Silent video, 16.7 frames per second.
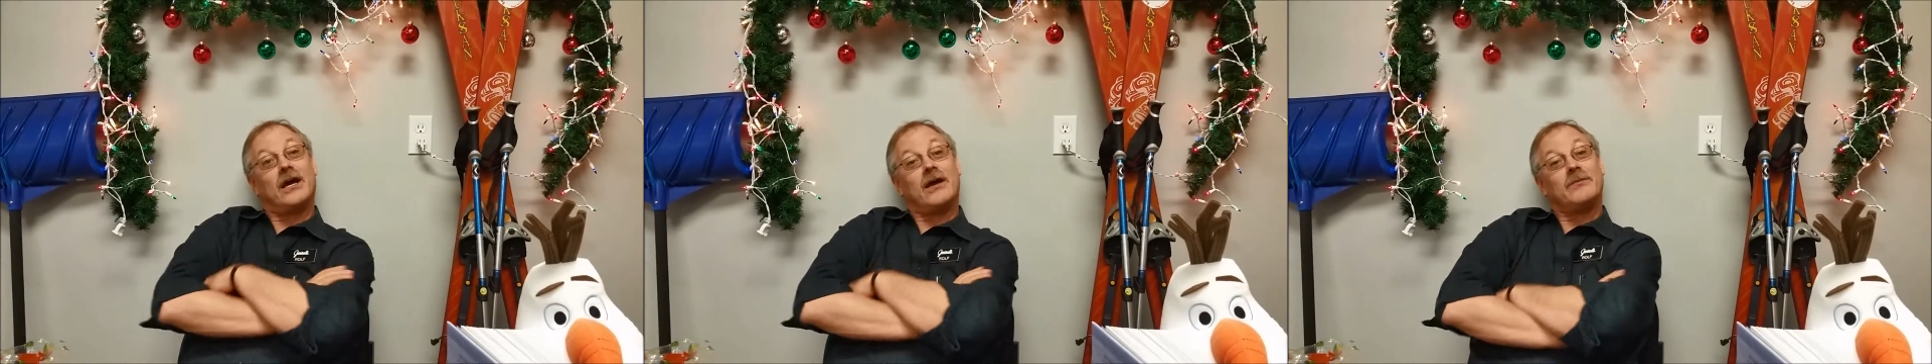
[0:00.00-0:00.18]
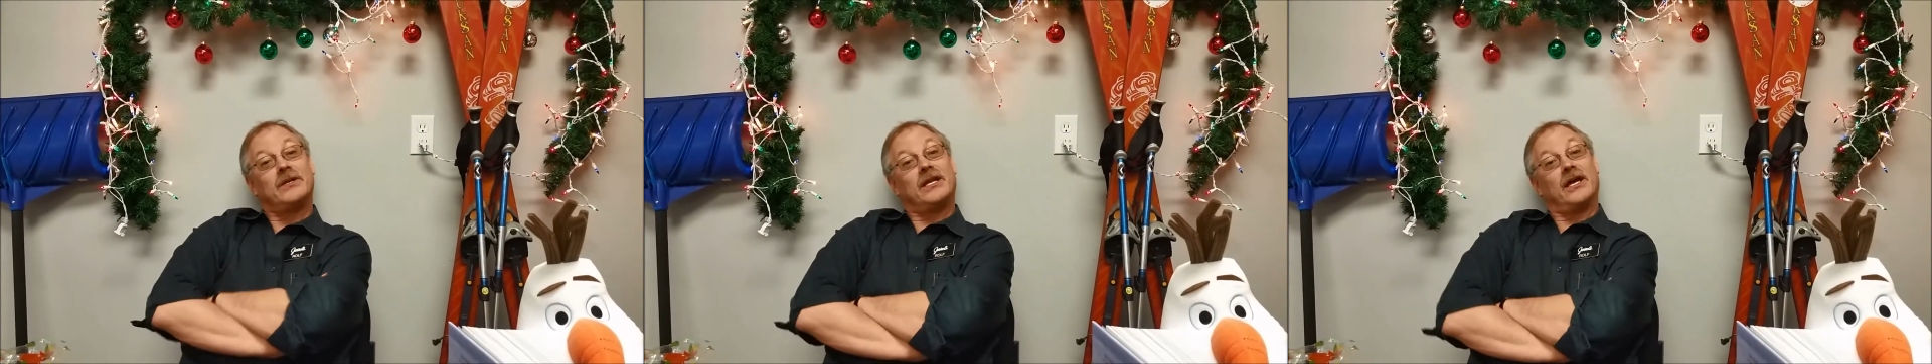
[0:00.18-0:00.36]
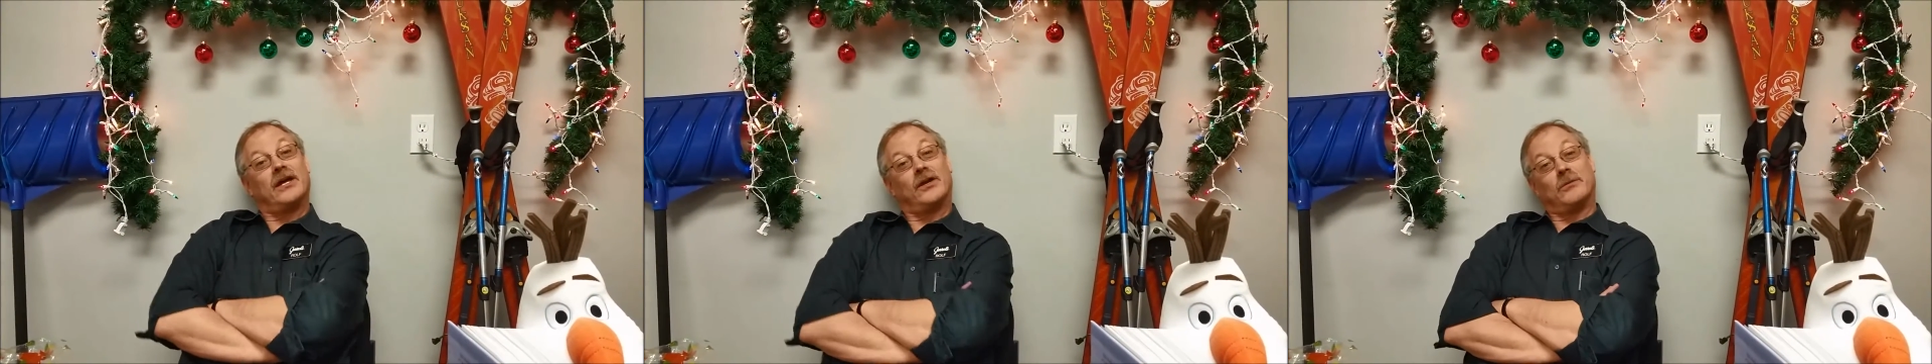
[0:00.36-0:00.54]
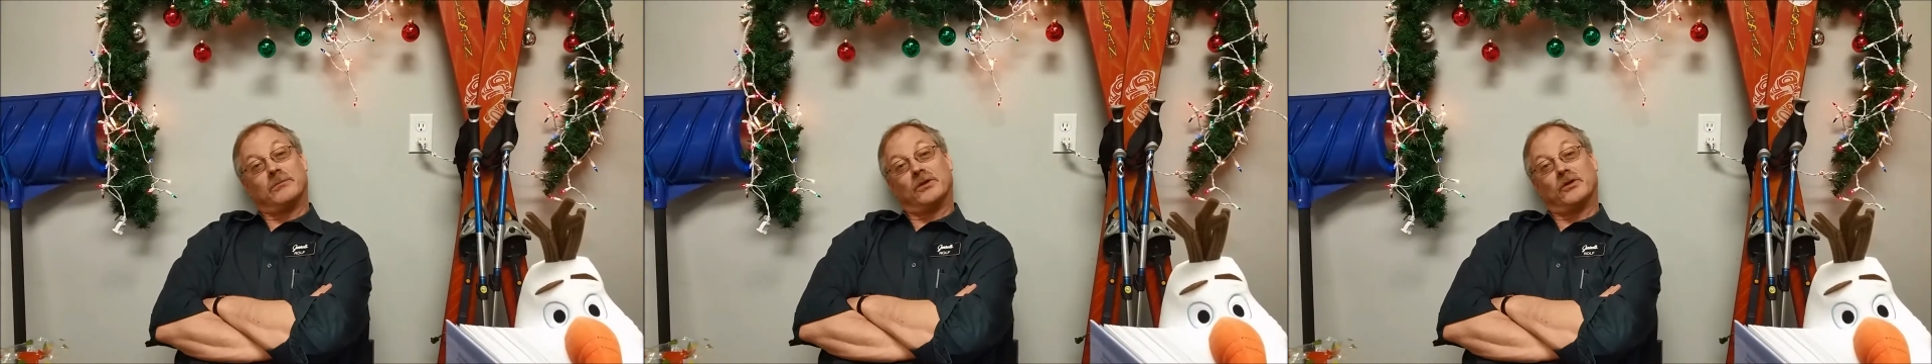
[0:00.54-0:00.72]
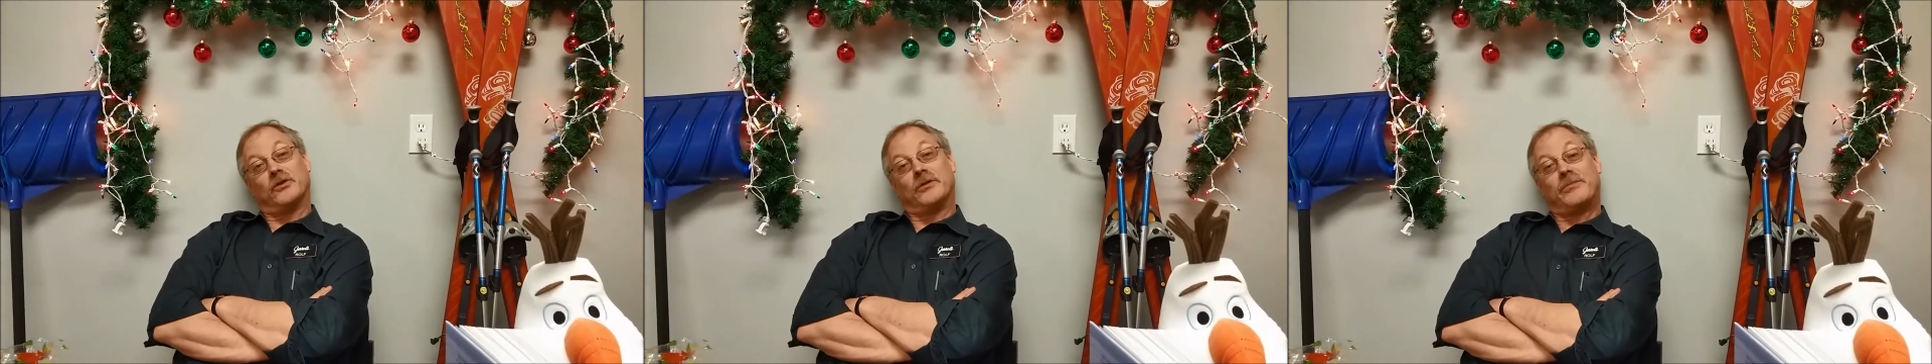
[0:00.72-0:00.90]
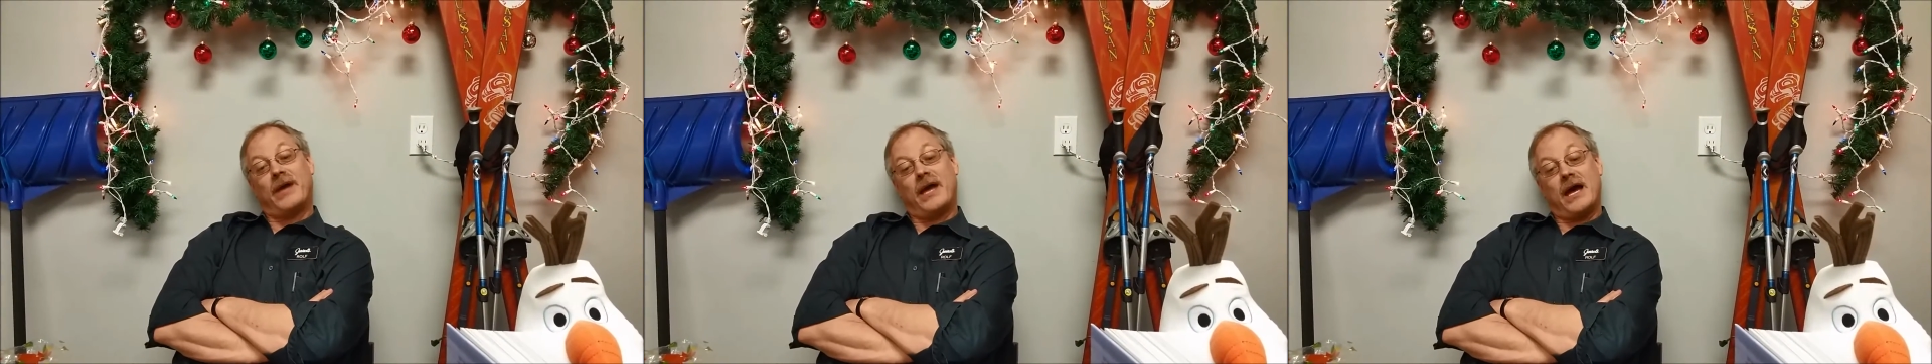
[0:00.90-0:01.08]
Diamond Head on
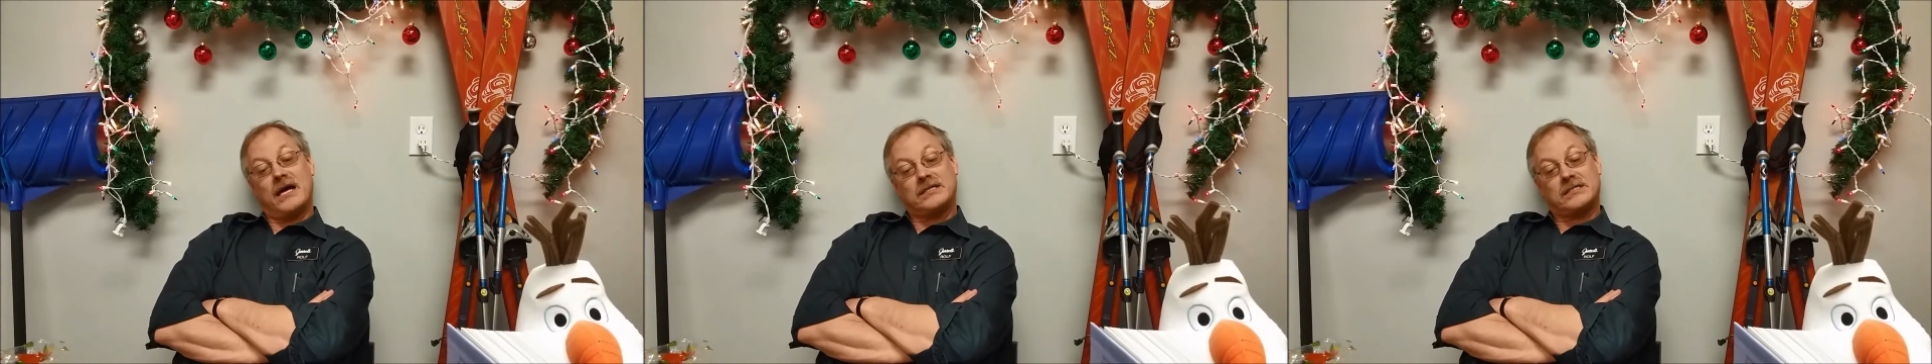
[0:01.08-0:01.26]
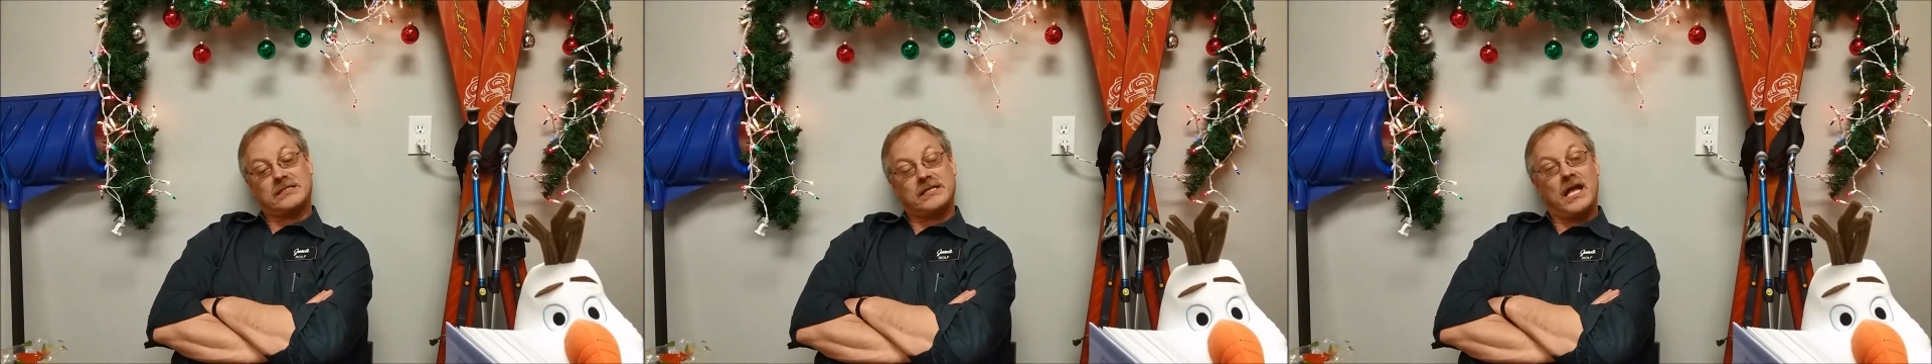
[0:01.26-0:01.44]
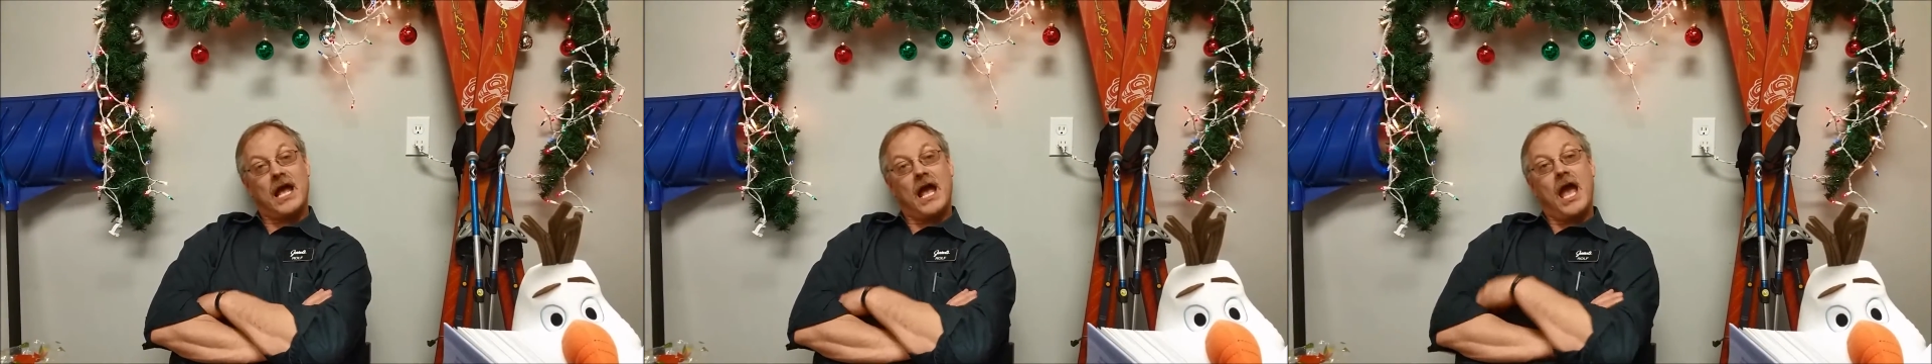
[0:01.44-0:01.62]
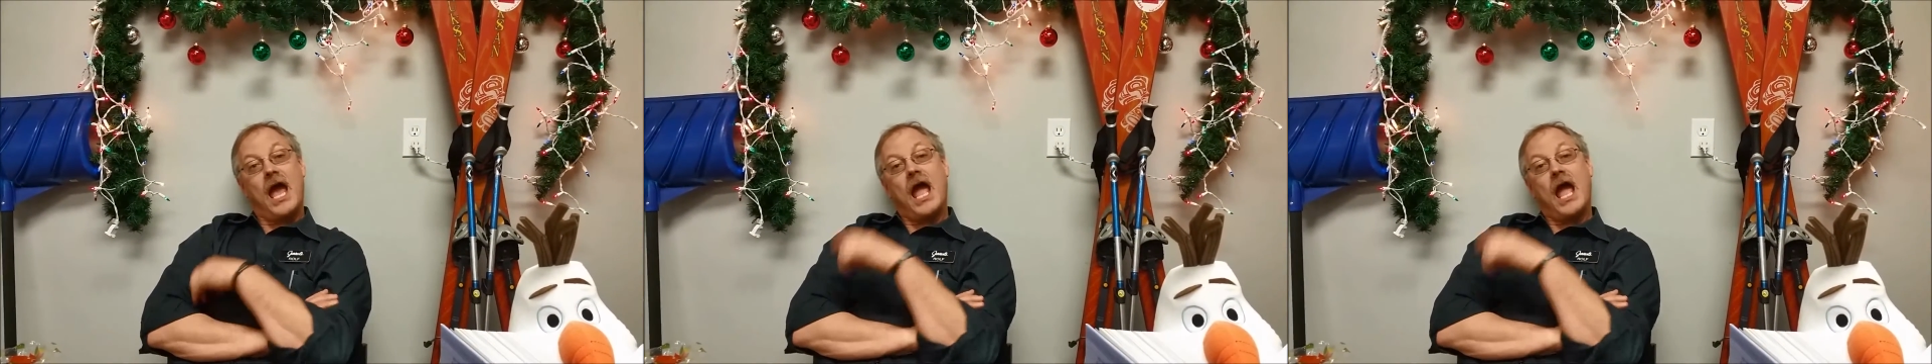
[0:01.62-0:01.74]
Blewett Pass,